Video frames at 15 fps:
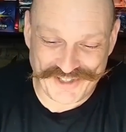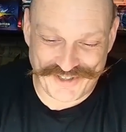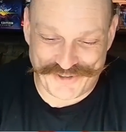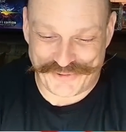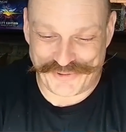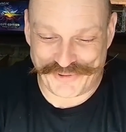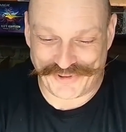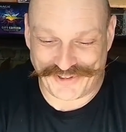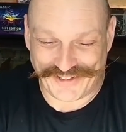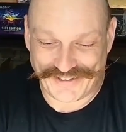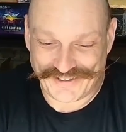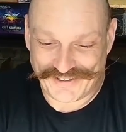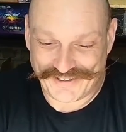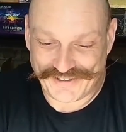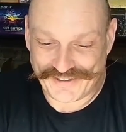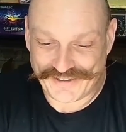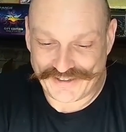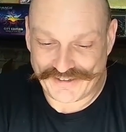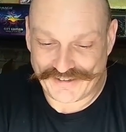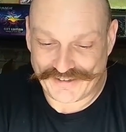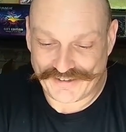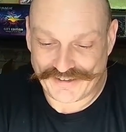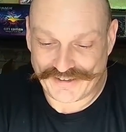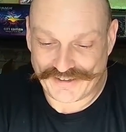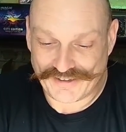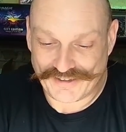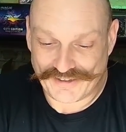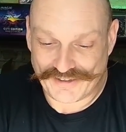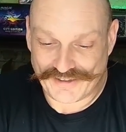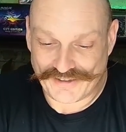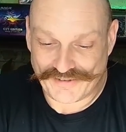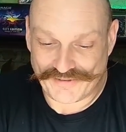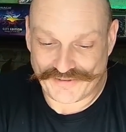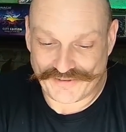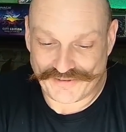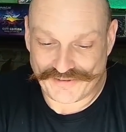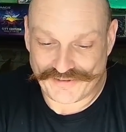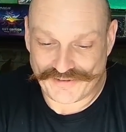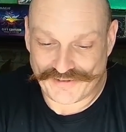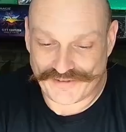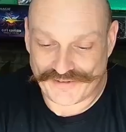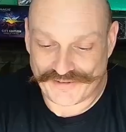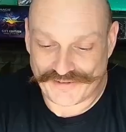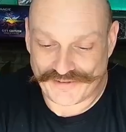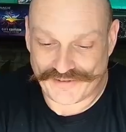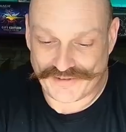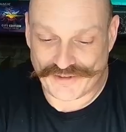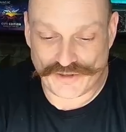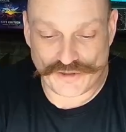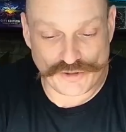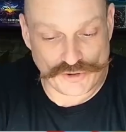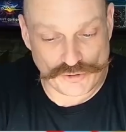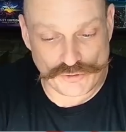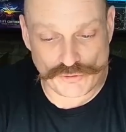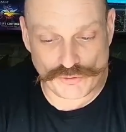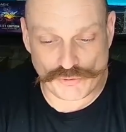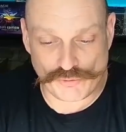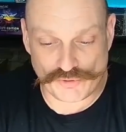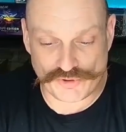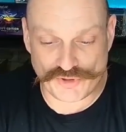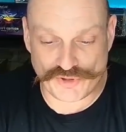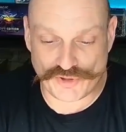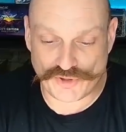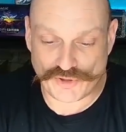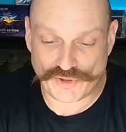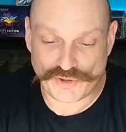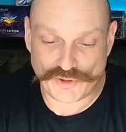cool. Prince. Mythical coat. Coat.